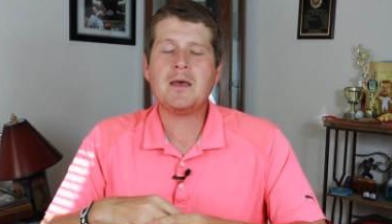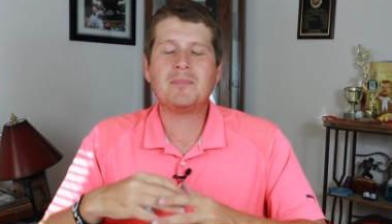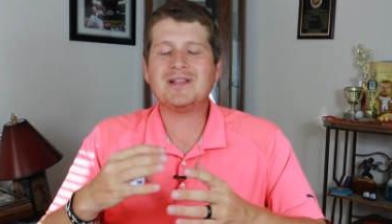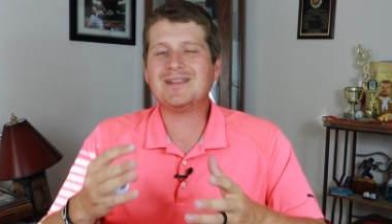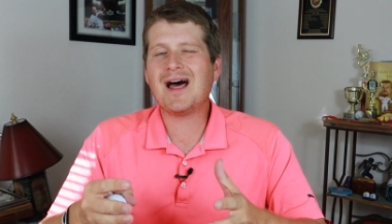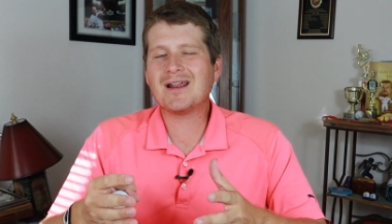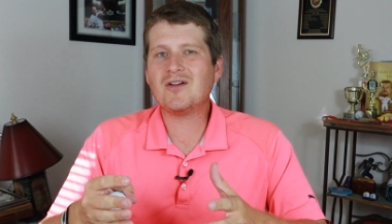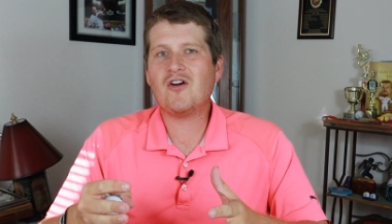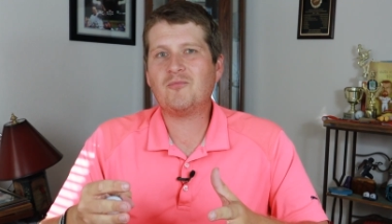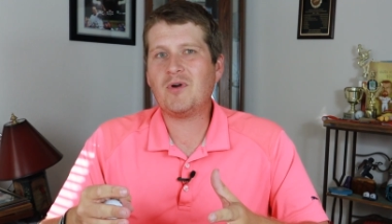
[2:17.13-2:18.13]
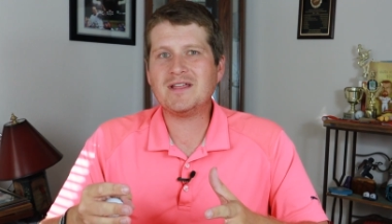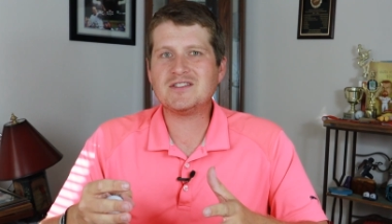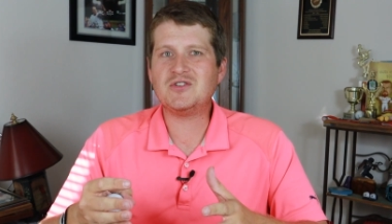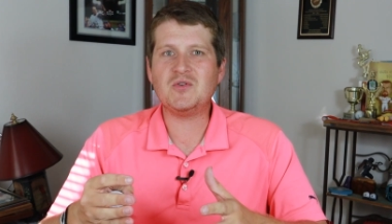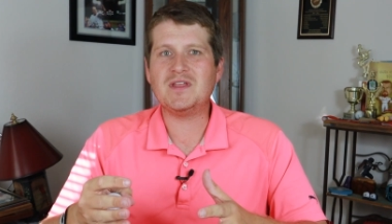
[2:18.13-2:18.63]
But a lot of golf
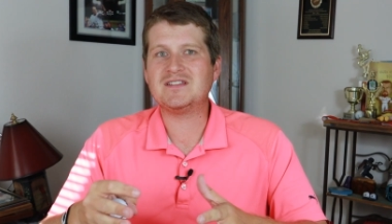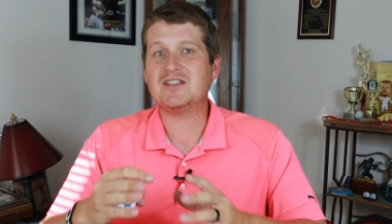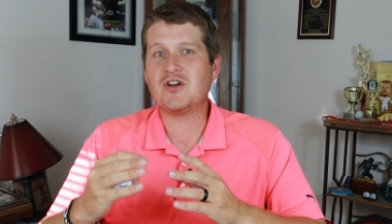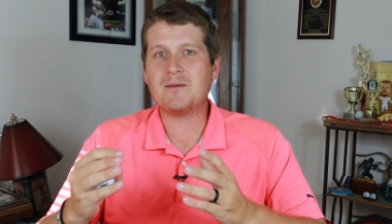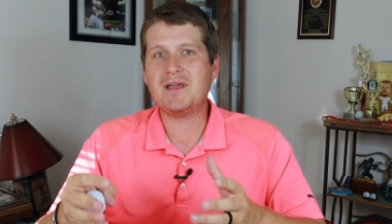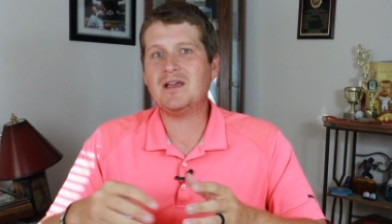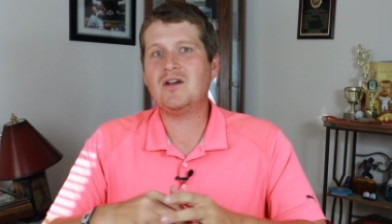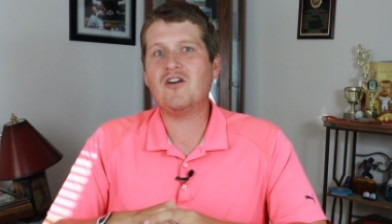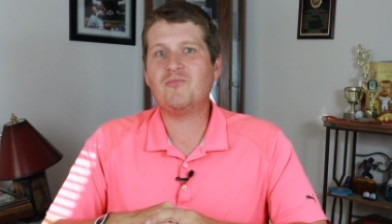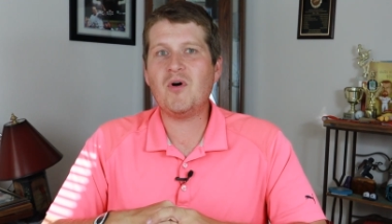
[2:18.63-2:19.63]
brands do this. They try to make a golf